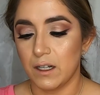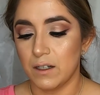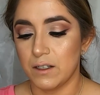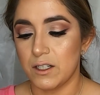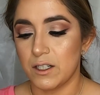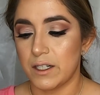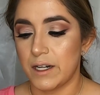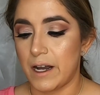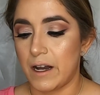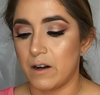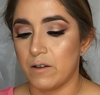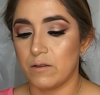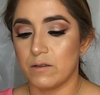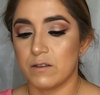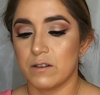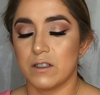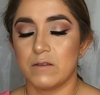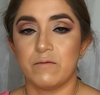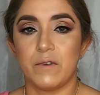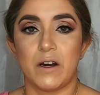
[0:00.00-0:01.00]
launched out.
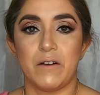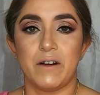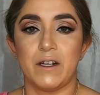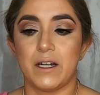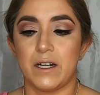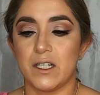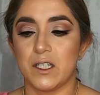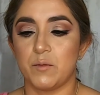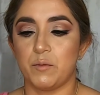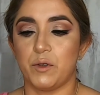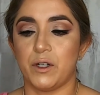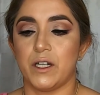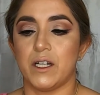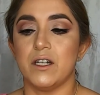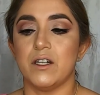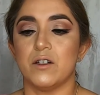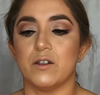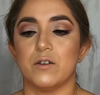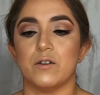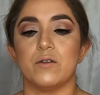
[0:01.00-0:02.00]
It's a very nice,
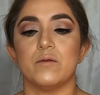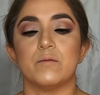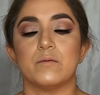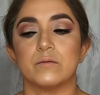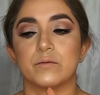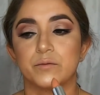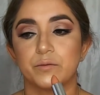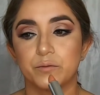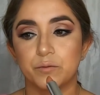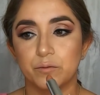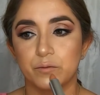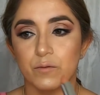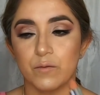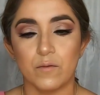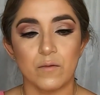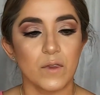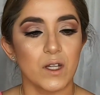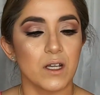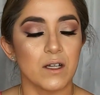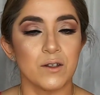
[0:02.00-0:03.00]
pretty nude.
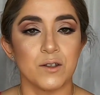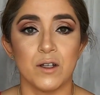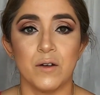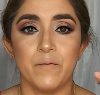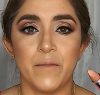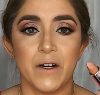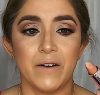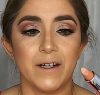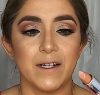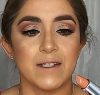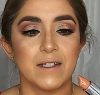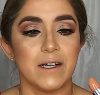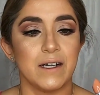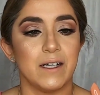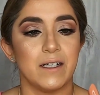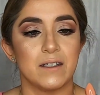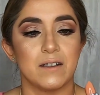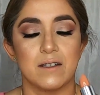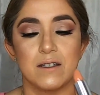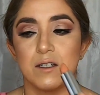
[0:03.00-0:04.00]
So I'm very
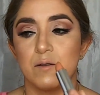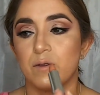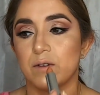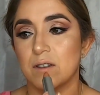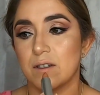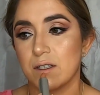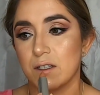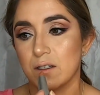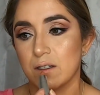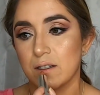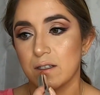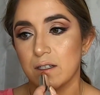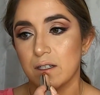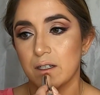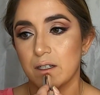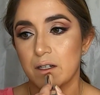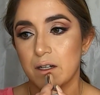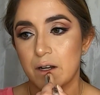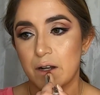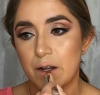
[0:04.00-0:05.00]
excited to see what this looks
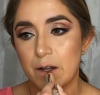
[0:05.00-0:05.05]
like.